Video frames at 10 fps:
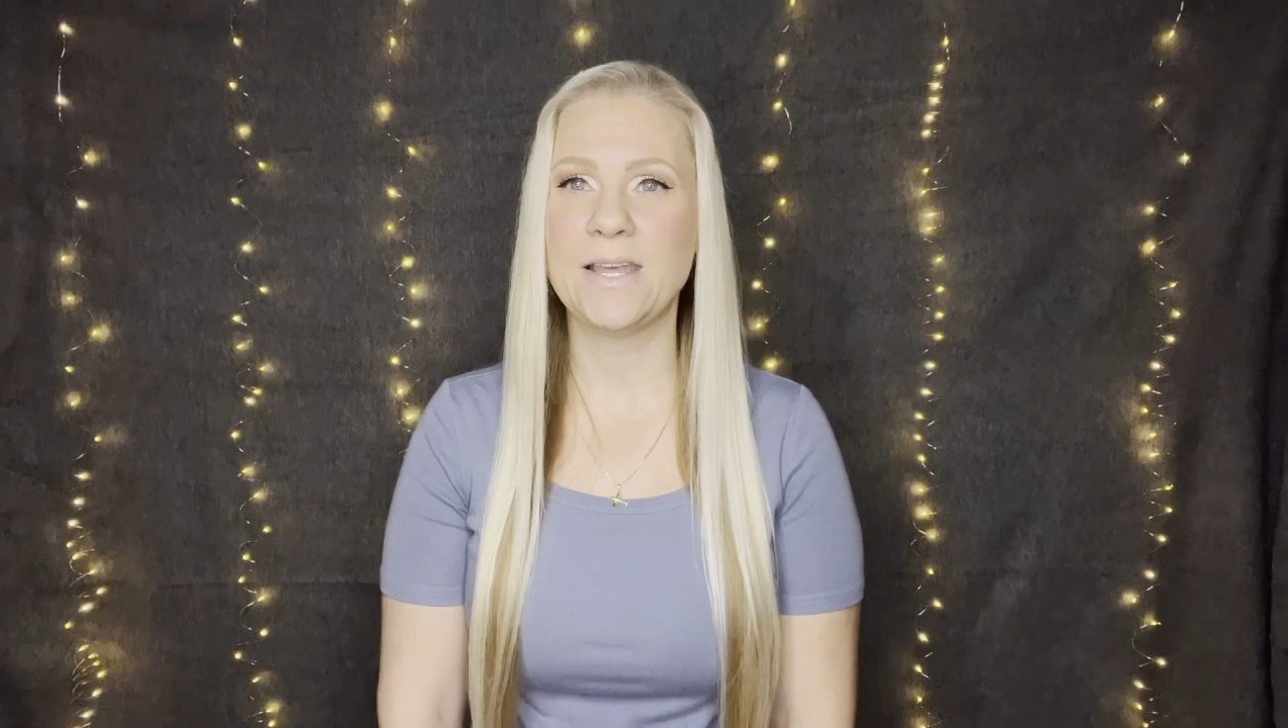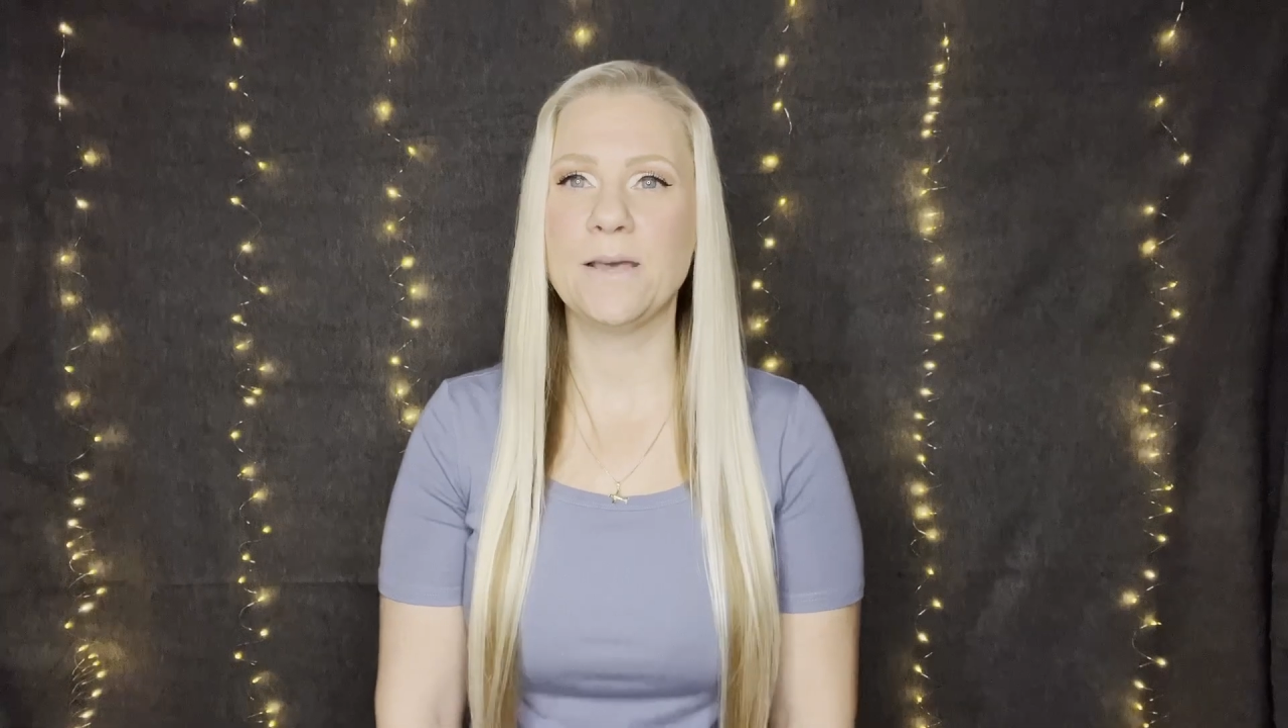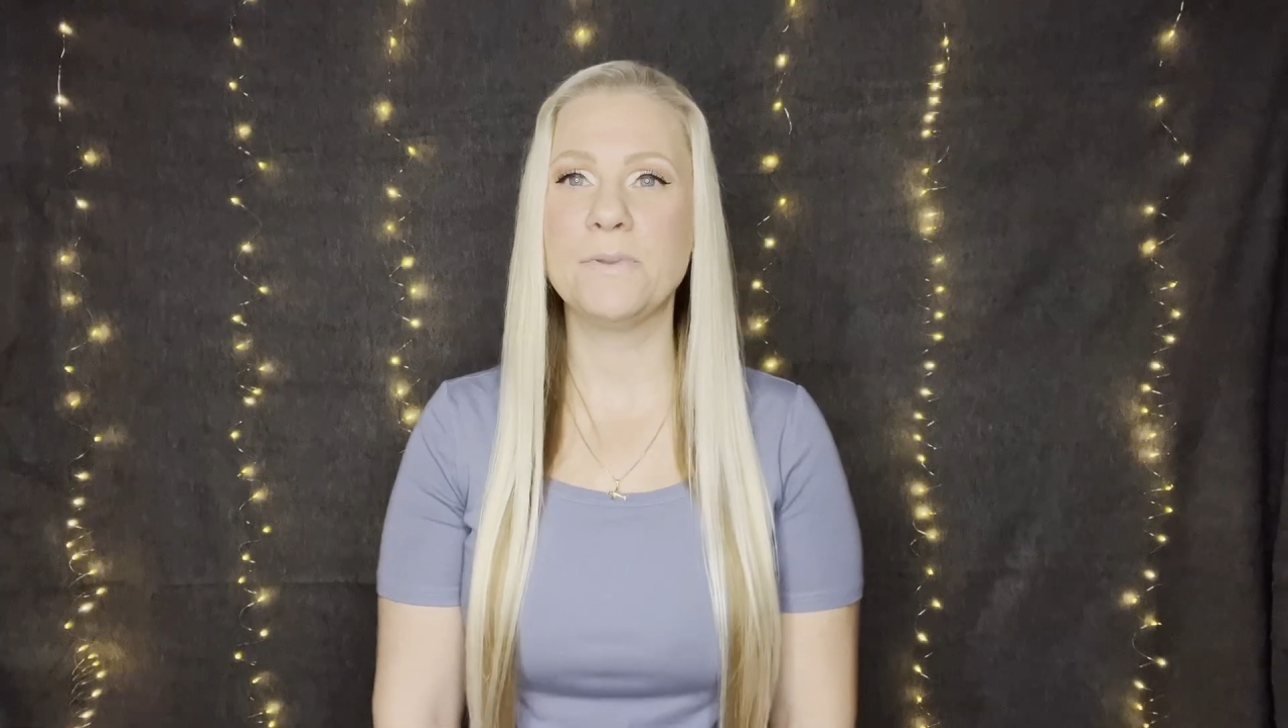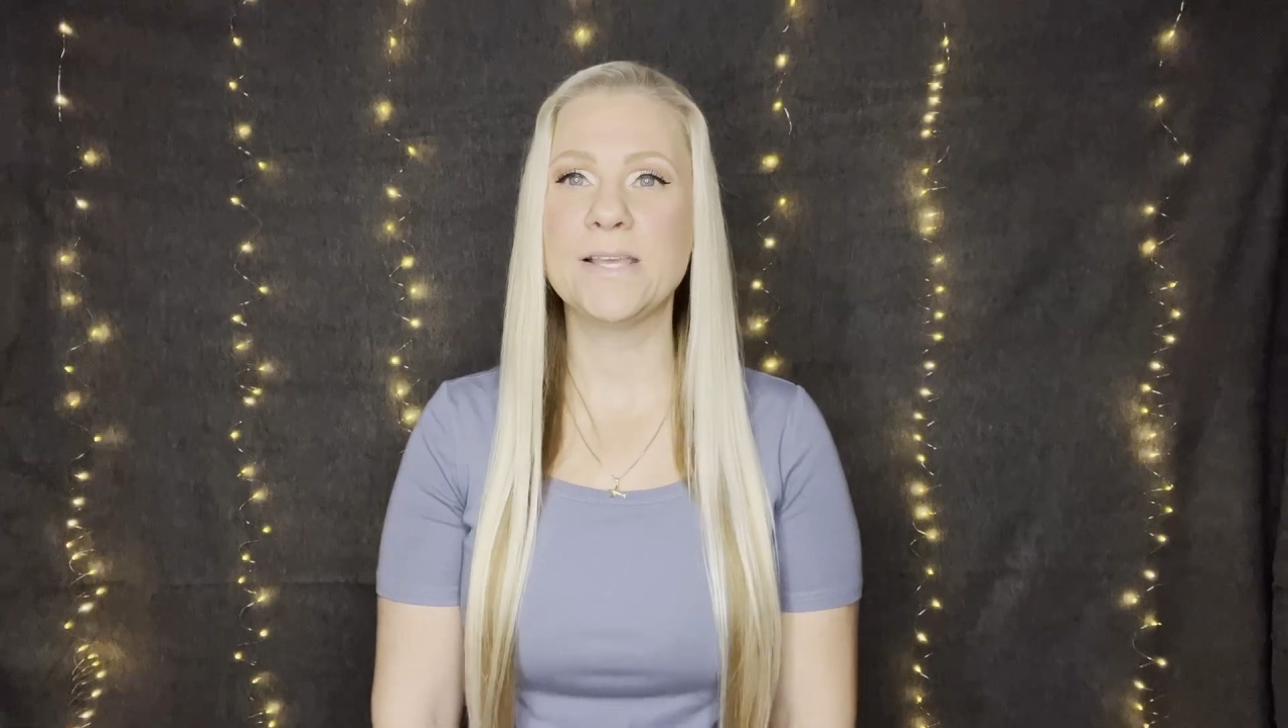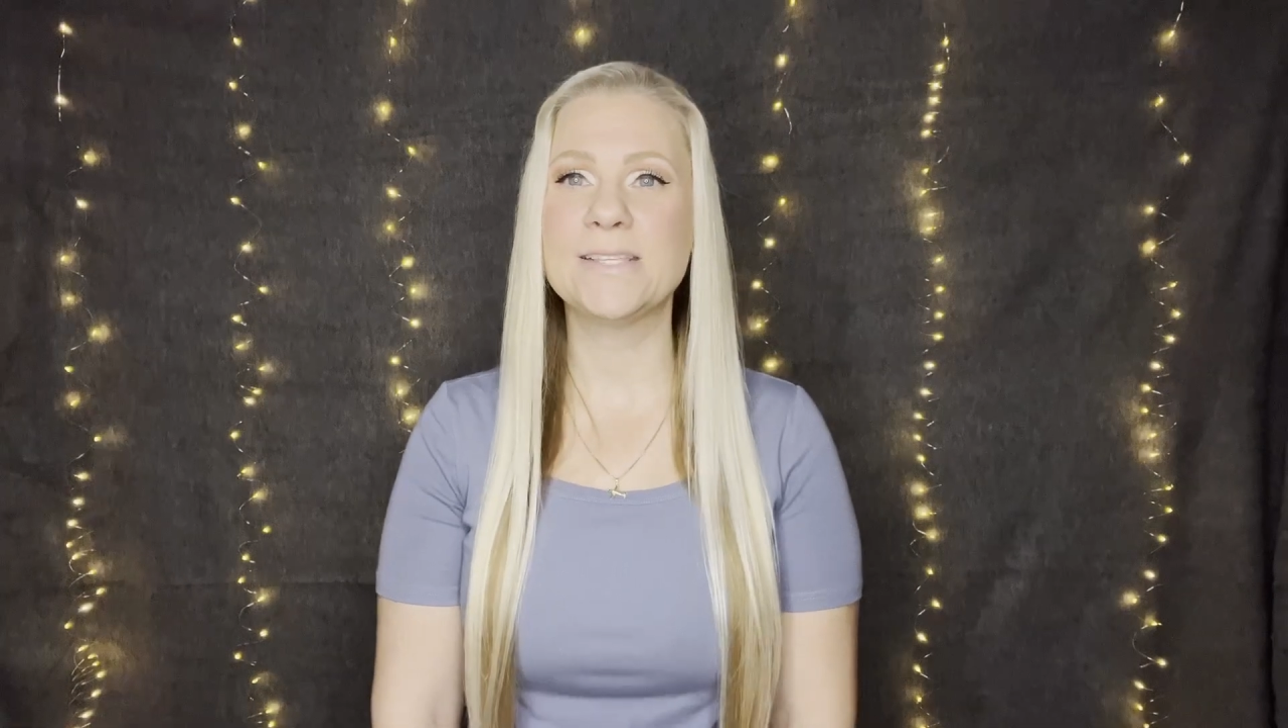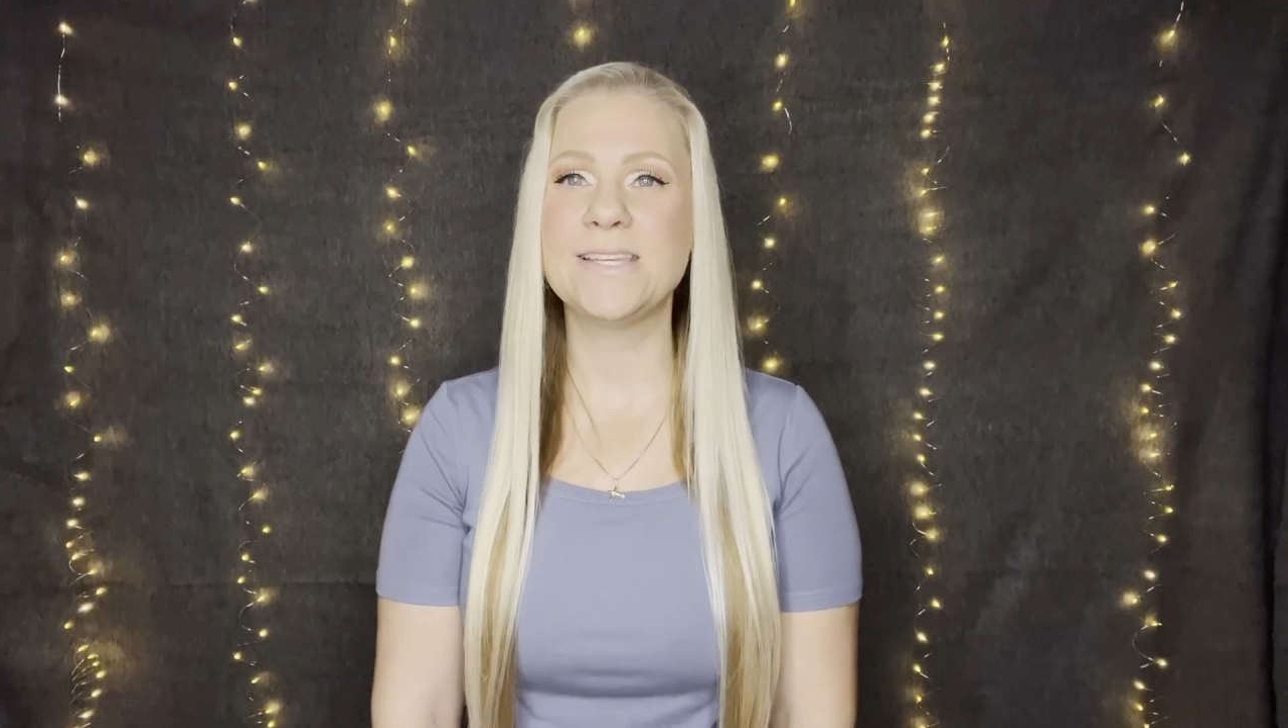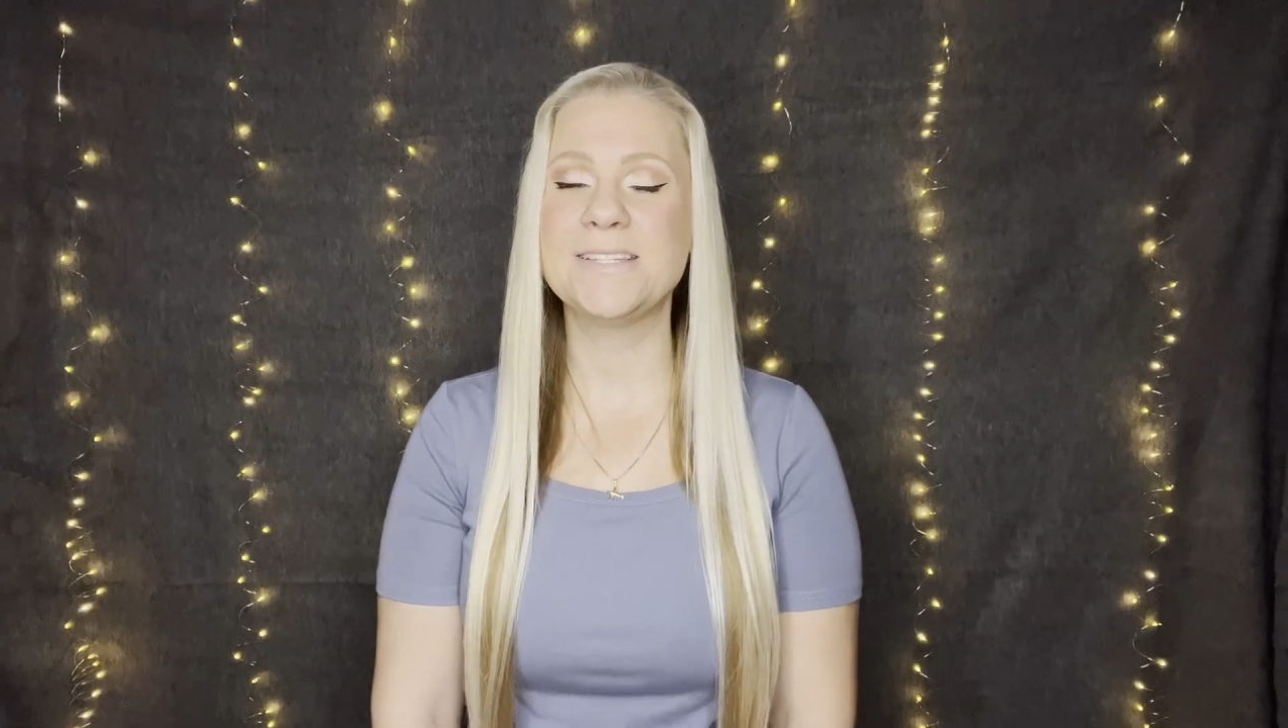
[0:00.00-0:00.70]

a blessing